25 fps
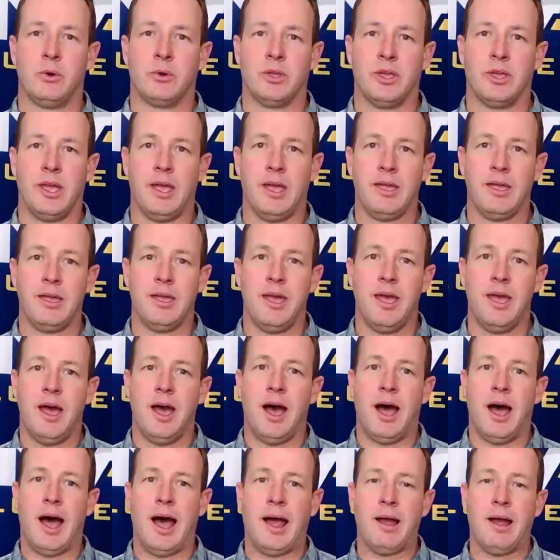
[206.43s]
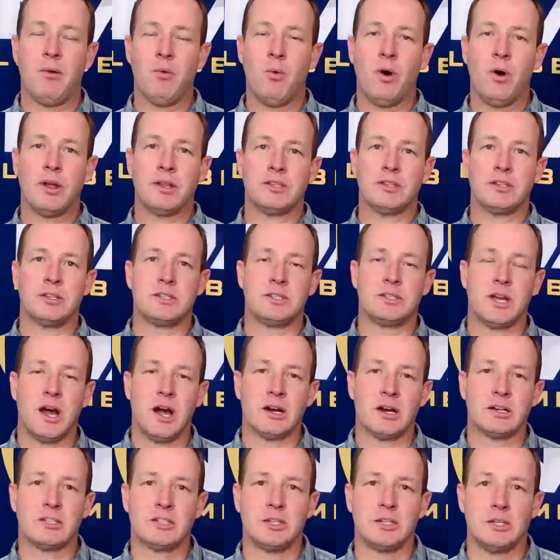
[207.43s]
Okay? I want to
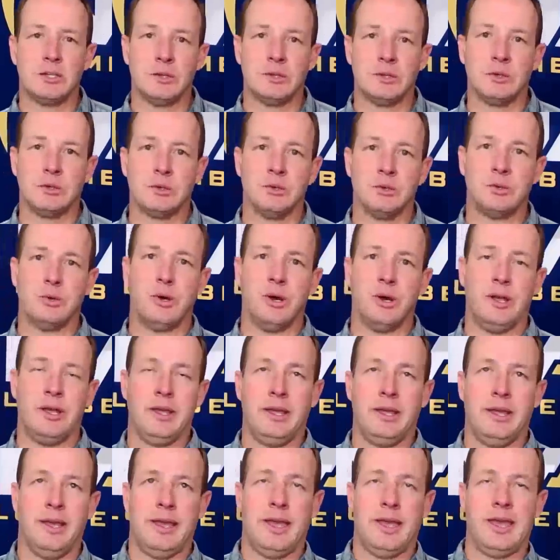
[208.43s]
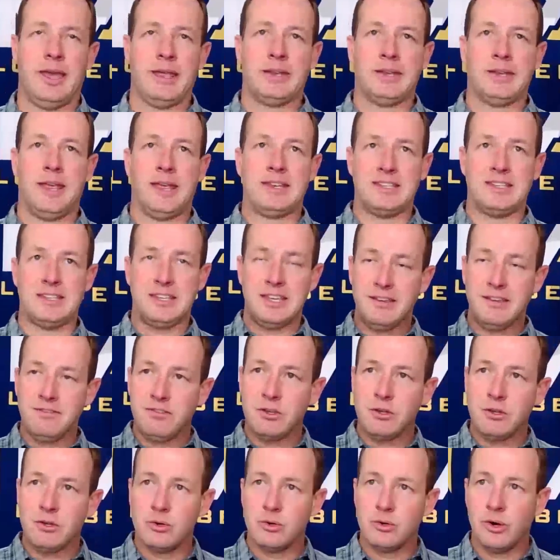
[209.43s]
talk to you and
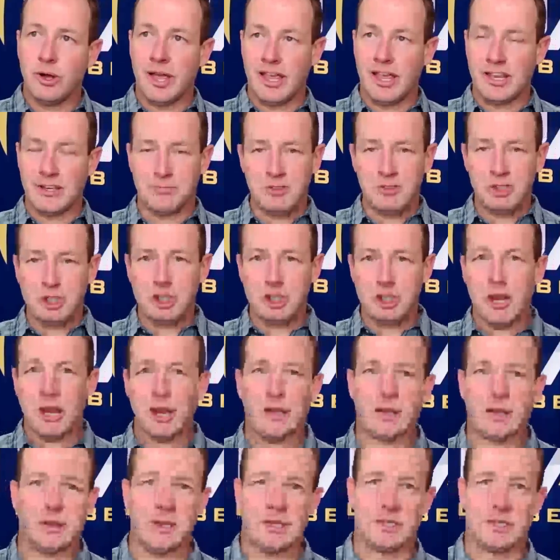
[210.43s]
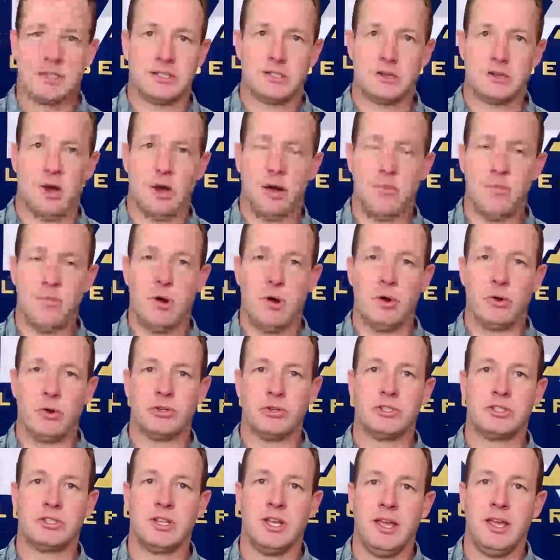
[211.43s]
give you a checklist
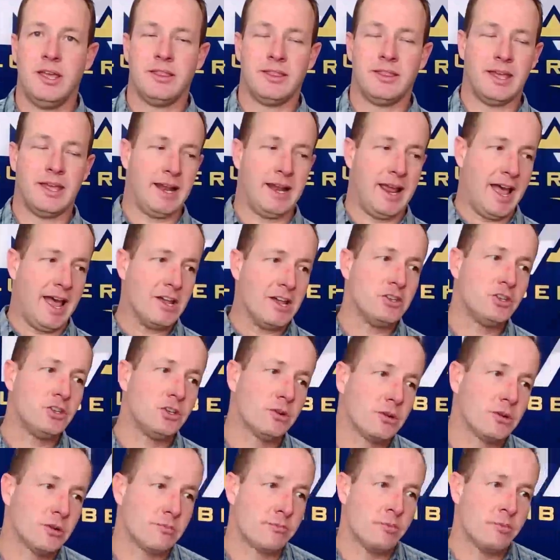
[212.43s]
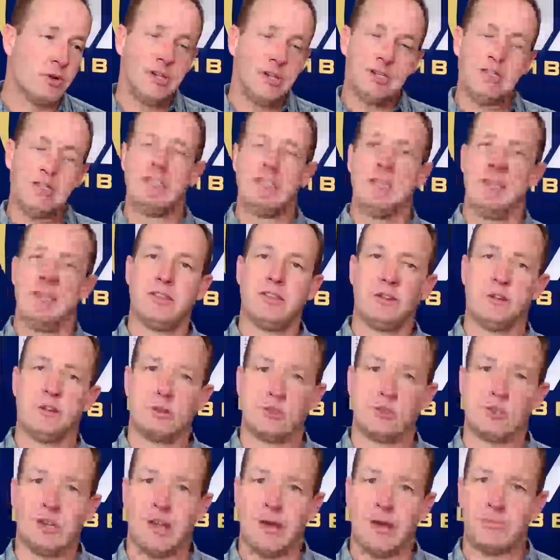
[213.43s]
almost, that as you're putting together
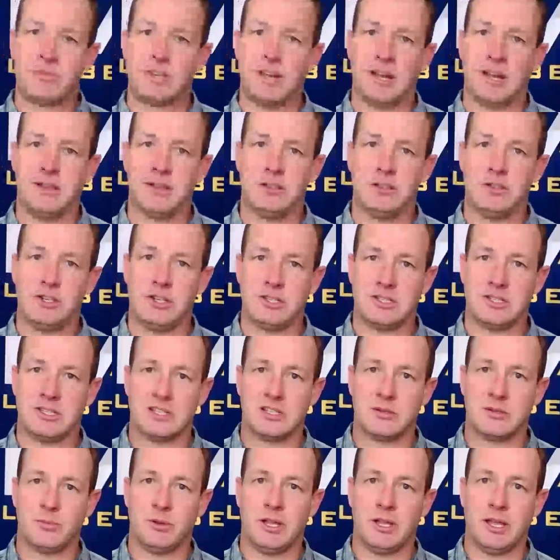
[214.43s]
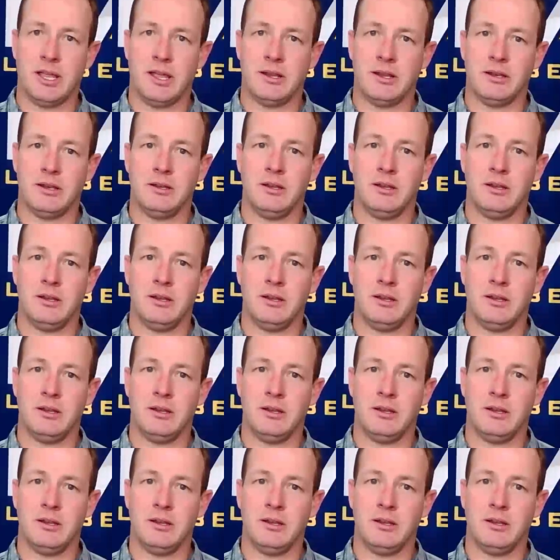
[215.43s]
your job site logistics plan,